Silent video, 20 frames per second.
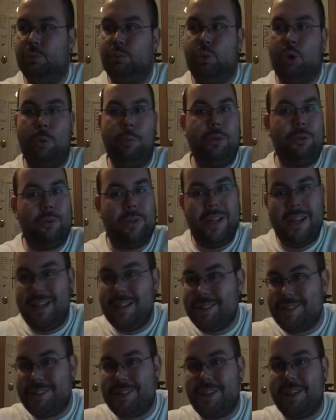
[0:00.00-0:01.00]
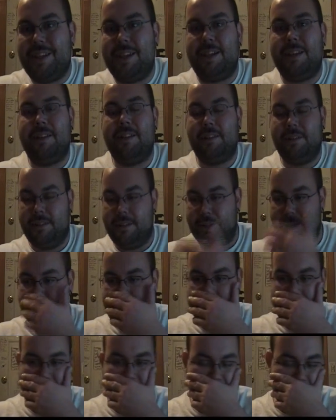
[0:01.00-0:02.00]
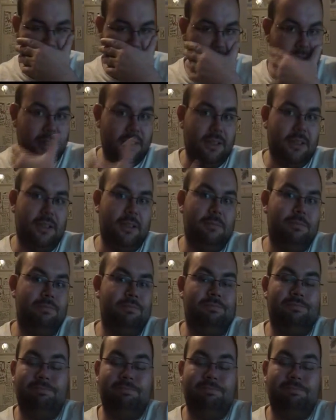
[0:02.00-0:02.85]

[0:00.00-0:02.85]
Roman Reigns thing, it's the